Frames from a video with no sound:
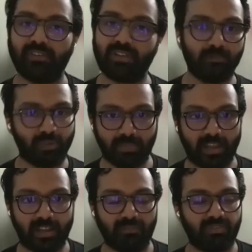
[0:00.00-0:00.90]
I come from
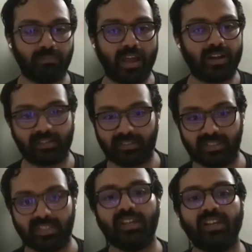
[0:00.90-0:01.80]
that.
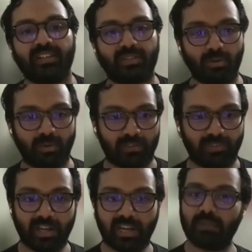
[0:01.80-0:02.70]
So
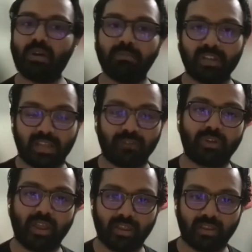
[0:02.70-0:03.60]
every time I'm in a
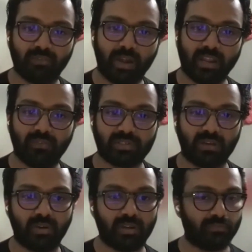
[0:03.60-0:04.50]
cafe waiting for
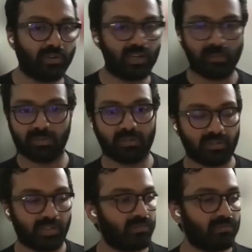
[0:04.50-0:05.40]
someone, every time
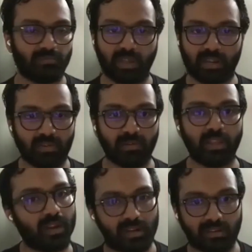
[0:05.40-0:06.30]
in wherever,
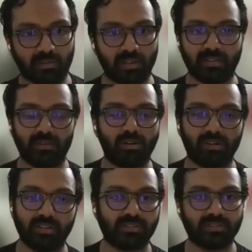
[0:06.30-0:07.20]
like at a
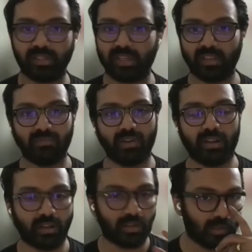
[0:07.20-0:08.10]
doctor's sitting and
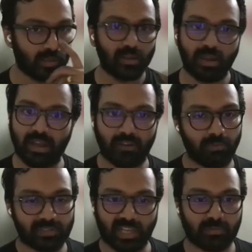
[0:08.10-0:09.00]
waiting, I
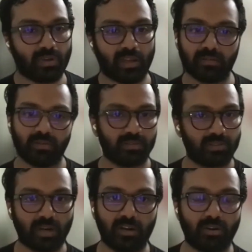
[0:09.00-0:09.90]
have my sketchbook. I
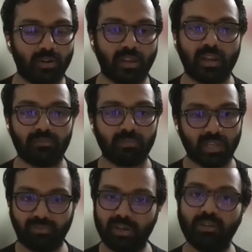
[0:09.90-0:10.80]
start drawing, and
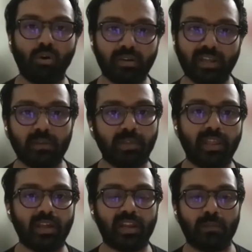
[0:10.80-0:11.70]
if I don't, I'll be
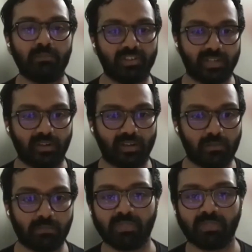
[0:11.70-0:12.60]
like, I'm wasting
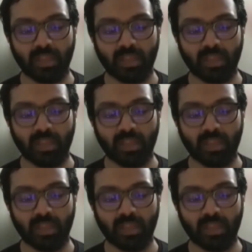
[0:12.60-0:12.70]
time.